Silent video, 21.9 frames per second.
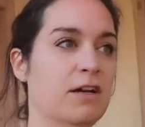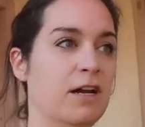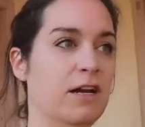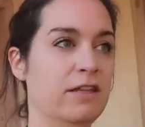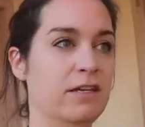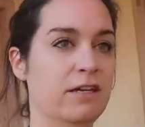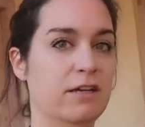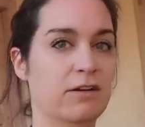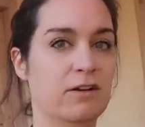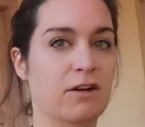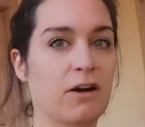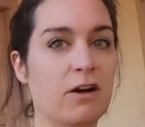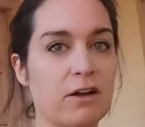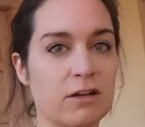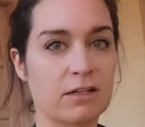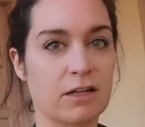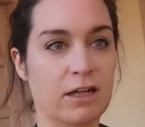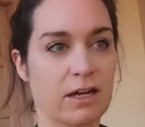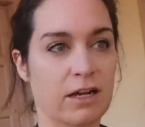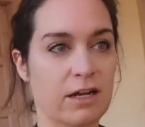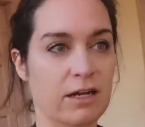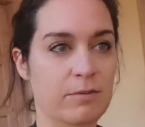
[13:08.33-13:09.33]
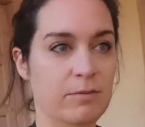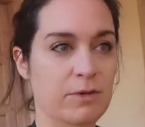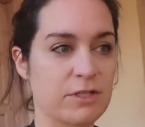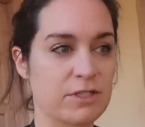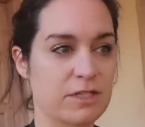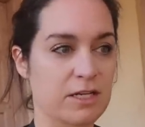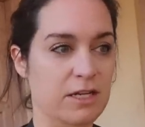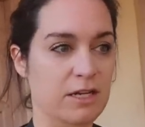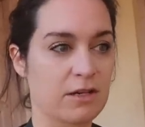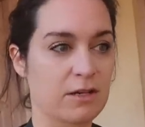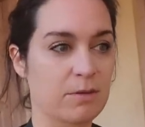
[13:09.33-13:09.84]
I think, an online
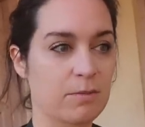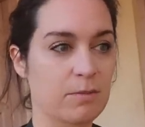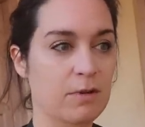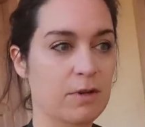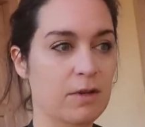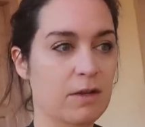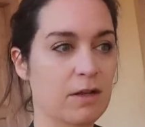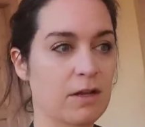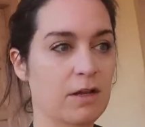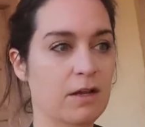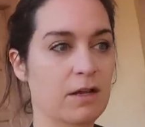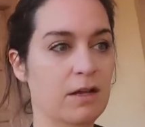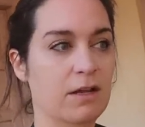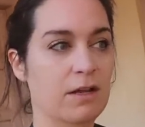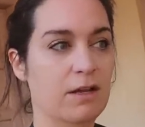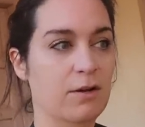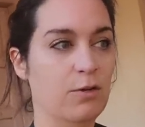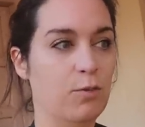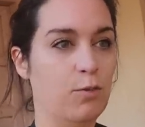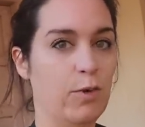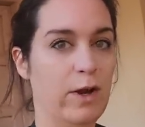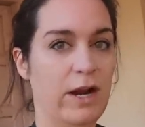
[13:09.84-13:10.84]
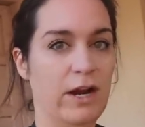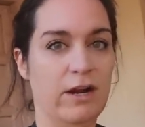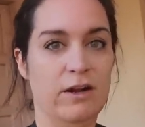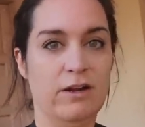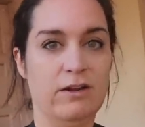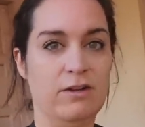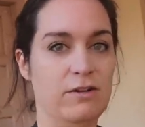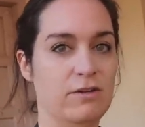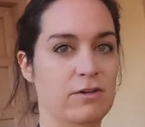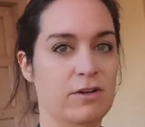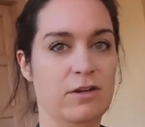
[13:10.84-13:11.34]
museum where
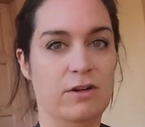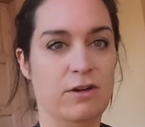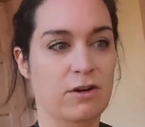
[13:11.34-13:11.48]
you can